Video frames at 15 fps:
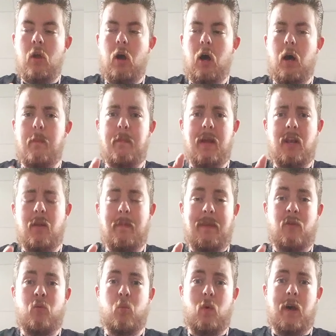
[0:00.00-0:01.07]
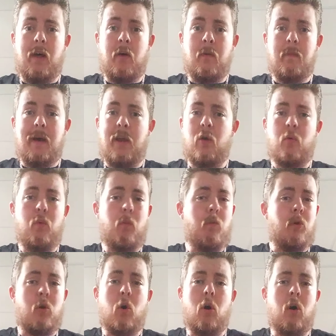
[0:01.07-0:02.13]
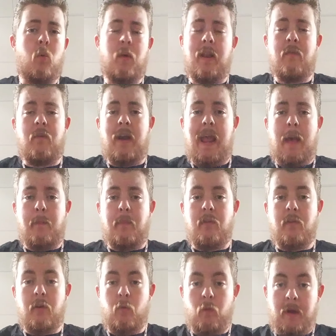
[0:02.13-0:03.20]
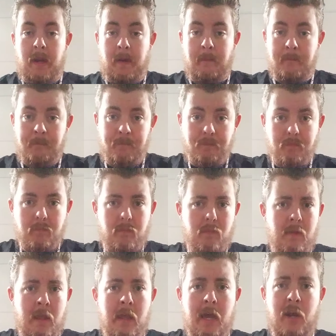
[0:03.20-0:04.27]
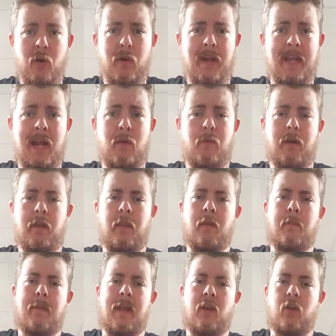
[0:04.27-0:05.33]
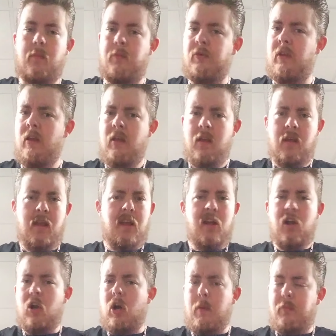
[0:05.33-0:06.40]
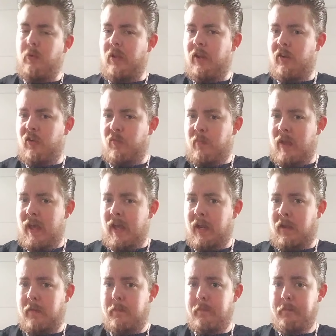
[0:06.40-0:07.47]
uh, Bend-Em as well. I don't recall whatever happened to the ring. I know I got rid of the Bend-Ems a couple years back.